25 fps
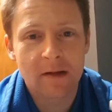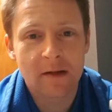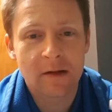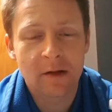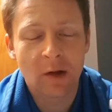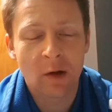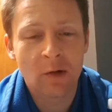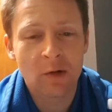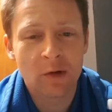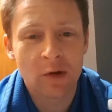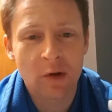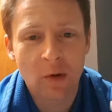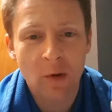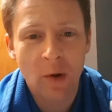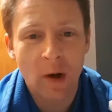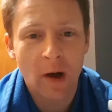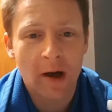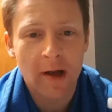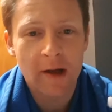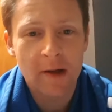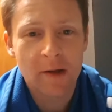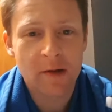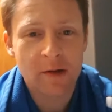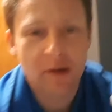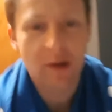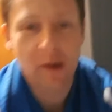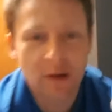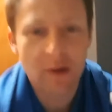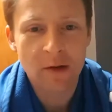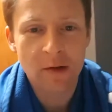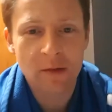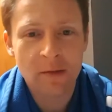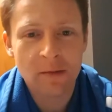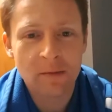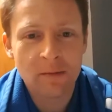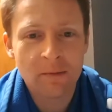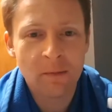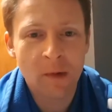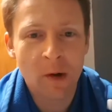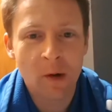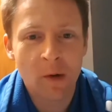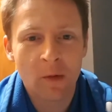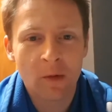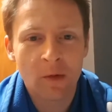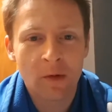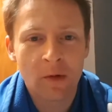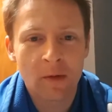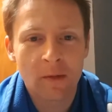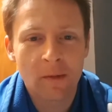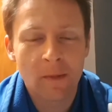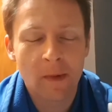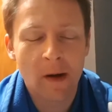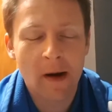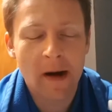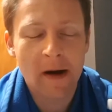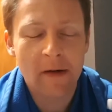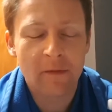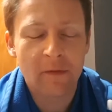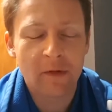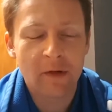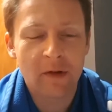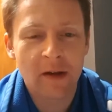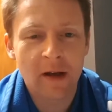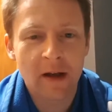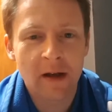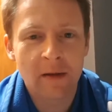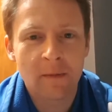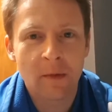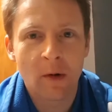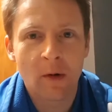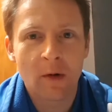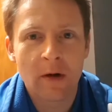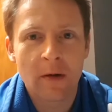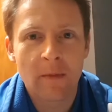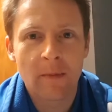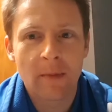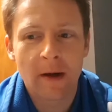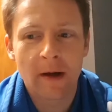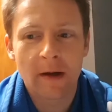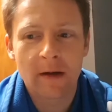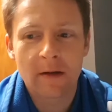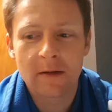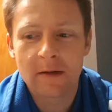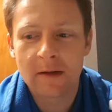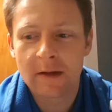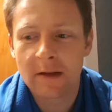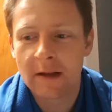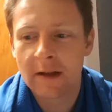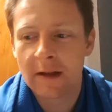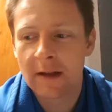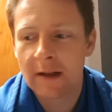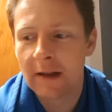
don't do what I used to do. Moan about everything. Moan about